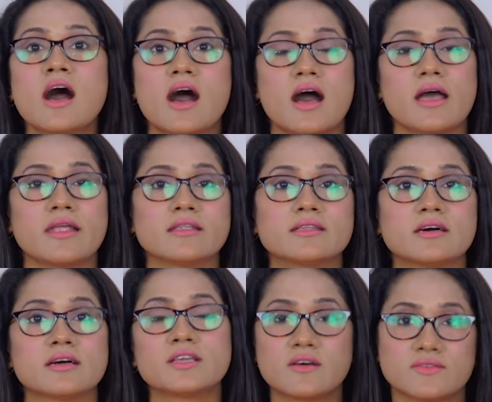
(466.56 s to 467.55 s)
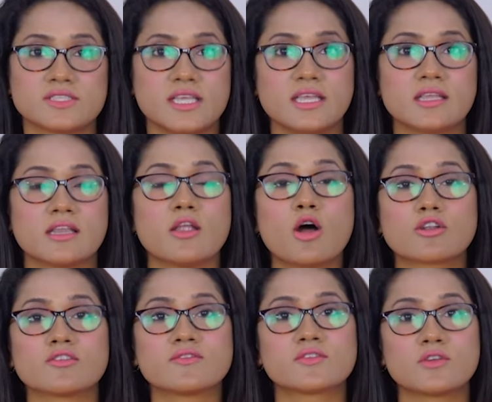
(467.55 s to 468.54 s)
and you have seen a lot
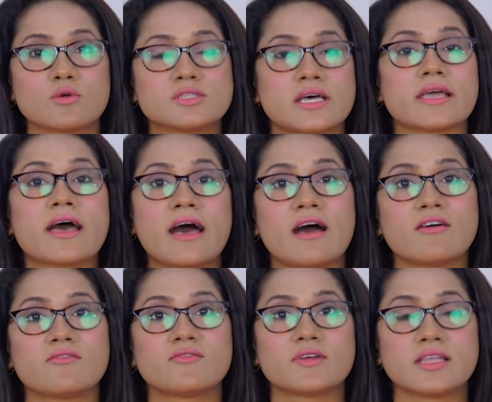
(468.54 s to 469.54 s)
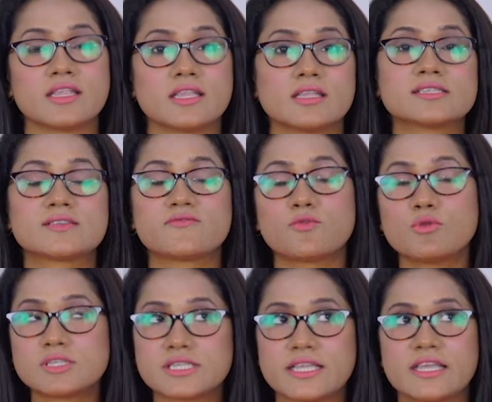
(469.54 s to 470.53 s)
of clothes I have in full
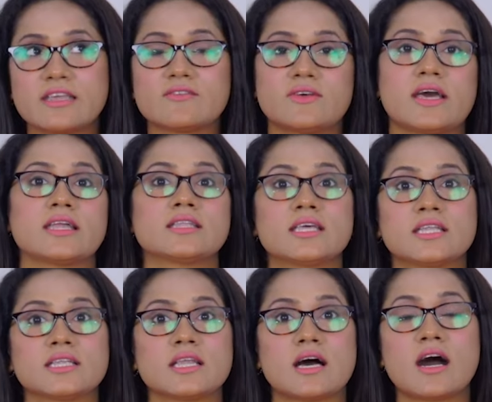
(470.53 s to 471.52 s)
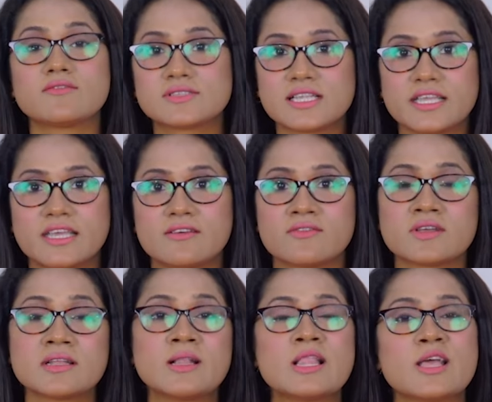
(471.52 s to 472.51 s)
sleeve and then half sleeve,
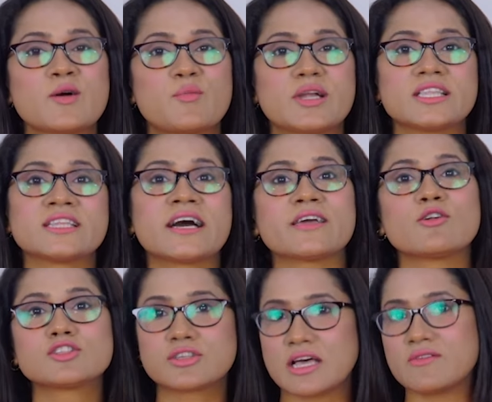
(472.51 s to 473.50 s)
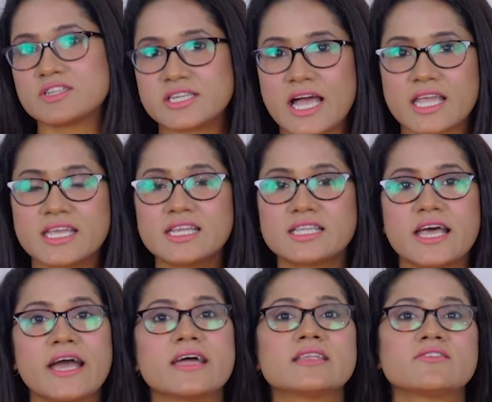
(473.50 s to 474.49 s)
but then I also have a jacket,
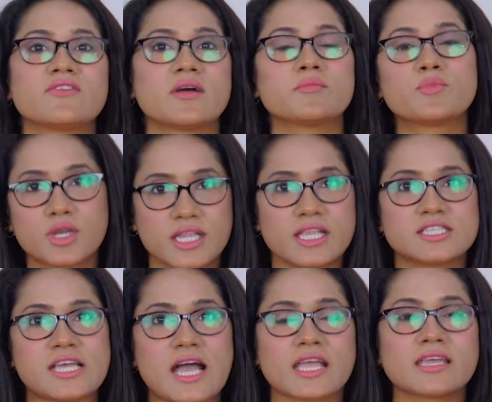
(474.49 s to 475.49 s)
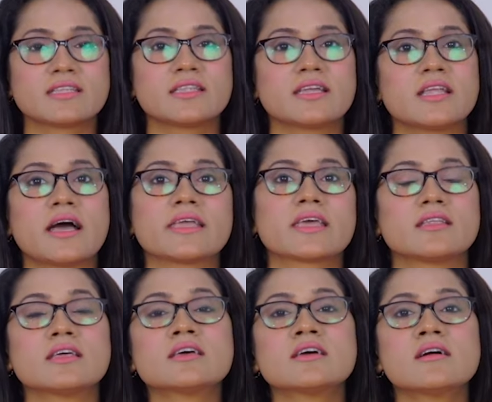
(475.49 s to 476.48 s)
and if I'm putting a jacket, then I
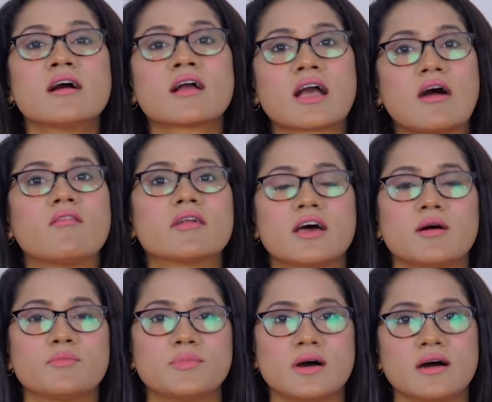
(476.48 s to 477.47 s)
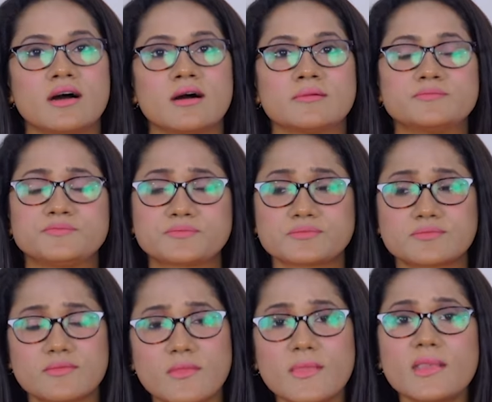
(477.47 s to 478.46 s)
can cover up
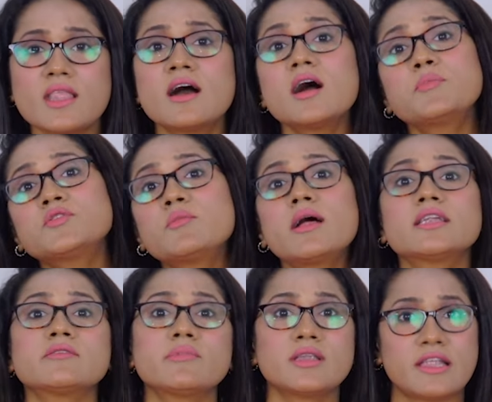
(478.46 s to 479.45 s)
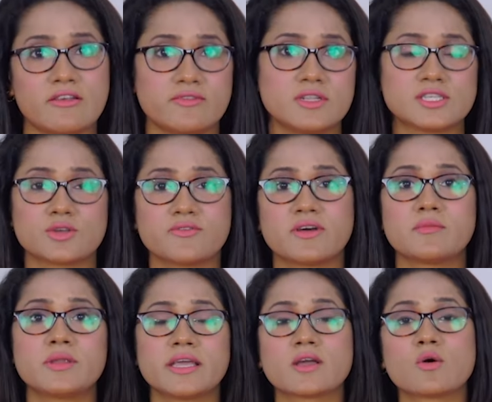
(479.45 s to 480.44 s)
up to multiple levels. So if I'm like